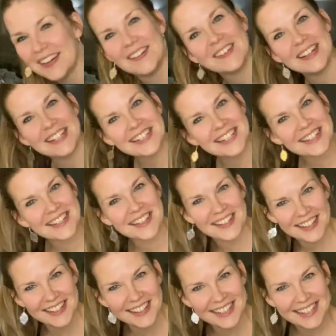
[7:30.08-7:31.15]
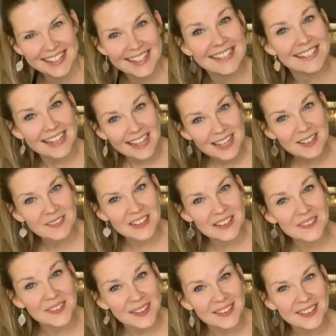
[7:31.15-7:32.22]
which is taking me
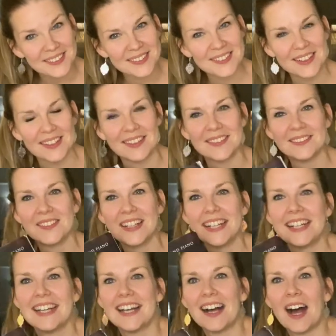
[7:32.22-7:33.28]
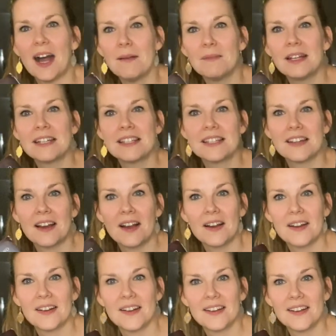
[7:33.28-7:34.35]
a very long time, I'm gonna start
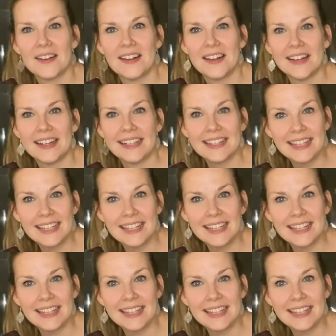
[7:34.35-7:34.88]
learning